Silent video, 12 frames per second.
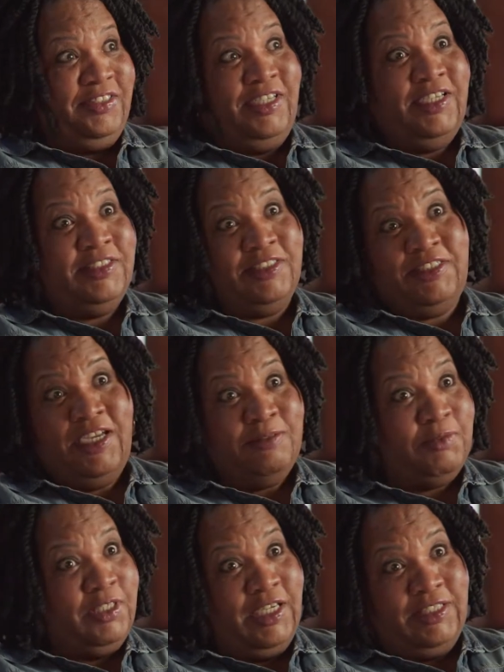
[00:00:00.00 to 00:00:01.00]
And I ain't the
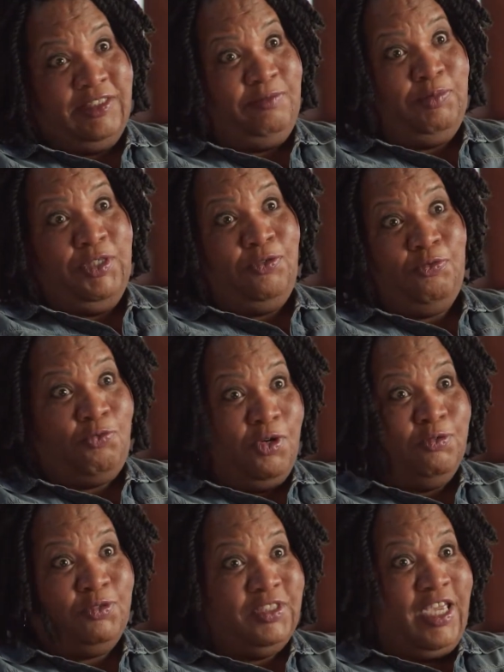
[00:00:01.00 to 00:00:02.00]
type to like to be on the
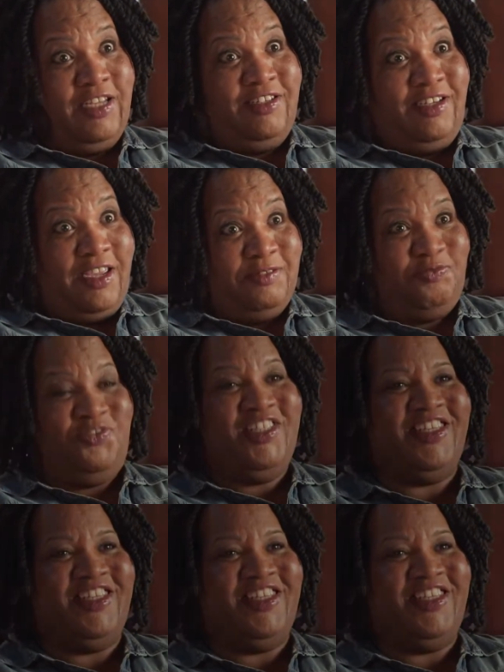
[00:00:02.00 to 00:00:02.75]
wrong side of life.